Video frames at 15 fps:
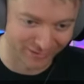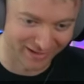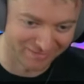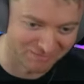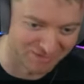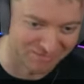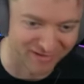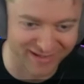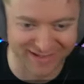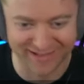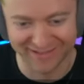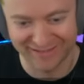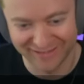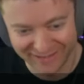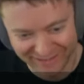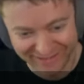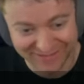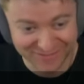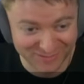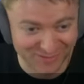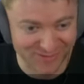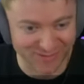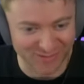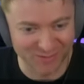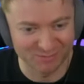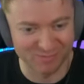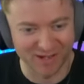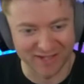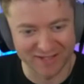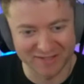to let me play it. It's good
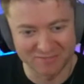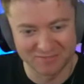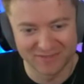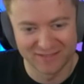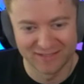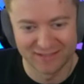by him.